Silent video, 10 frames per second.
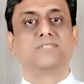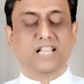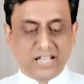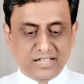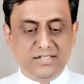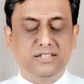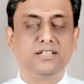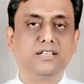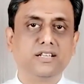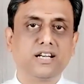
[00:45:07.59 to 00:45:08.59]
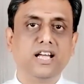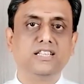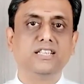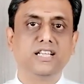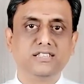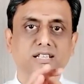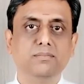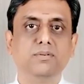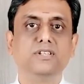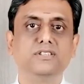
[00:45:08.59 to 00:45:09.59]
Like the classic
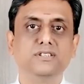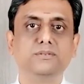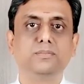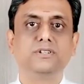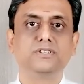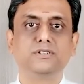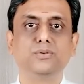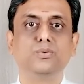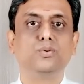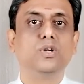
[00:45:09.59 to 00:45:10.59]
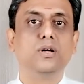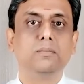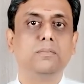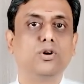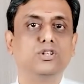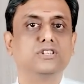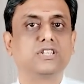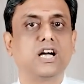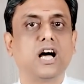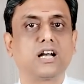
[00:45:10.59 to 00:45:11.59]
example is this person who bought this
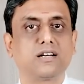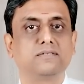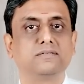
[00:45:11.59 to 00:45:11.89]
car.